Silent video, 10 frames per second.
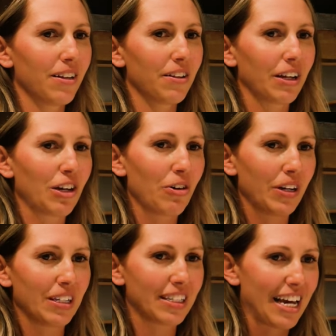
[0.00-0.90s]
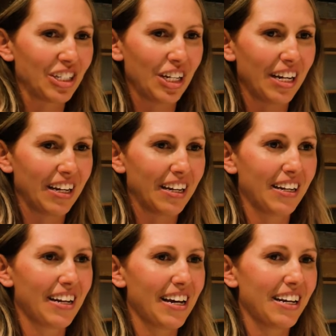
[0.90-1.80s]
like going and sketching
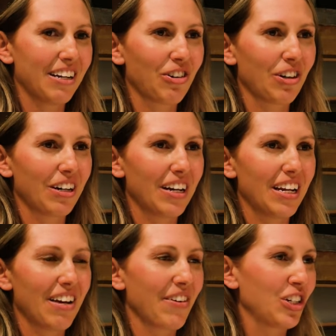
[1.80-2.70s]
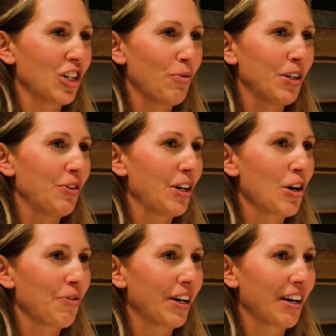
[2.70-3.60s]
and, and or if I should have been doing
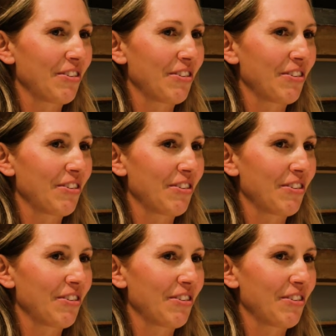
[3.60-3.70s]
homework,